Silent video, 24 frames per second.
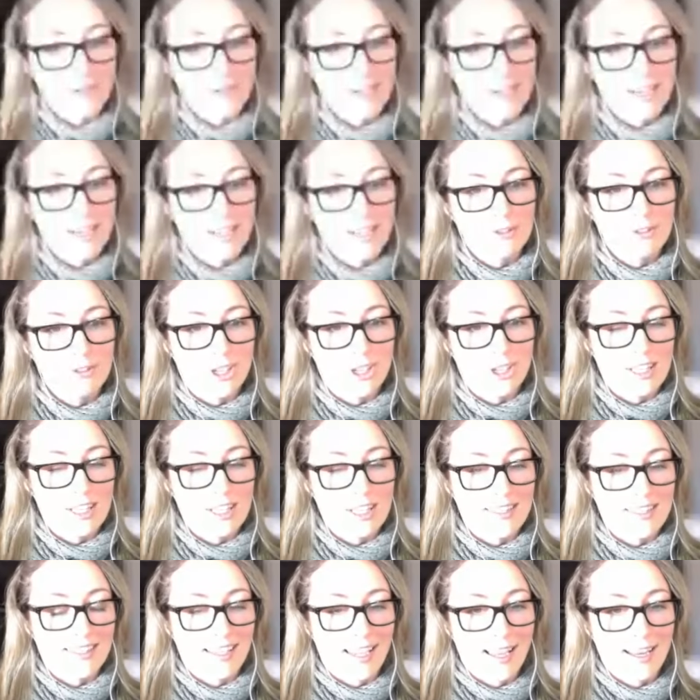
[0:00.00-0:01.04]

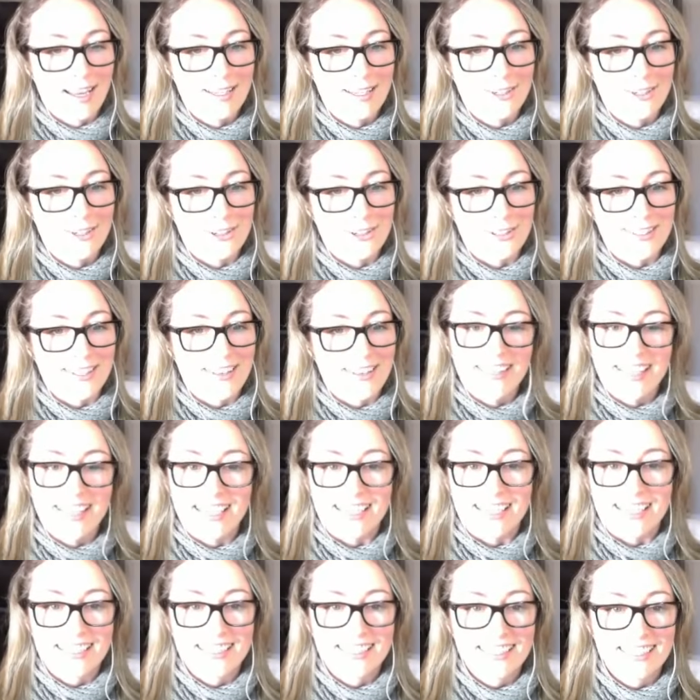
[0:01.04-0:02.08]
$300 to get here or
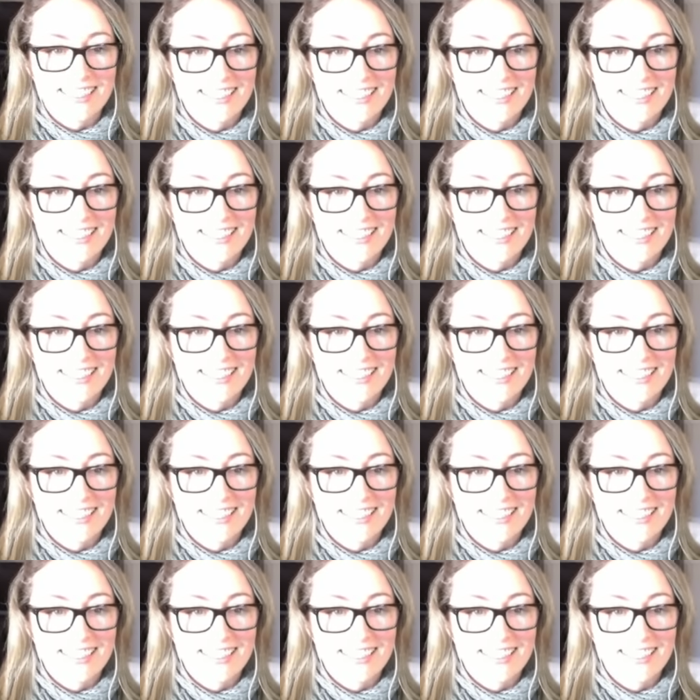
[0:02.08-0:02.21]
something.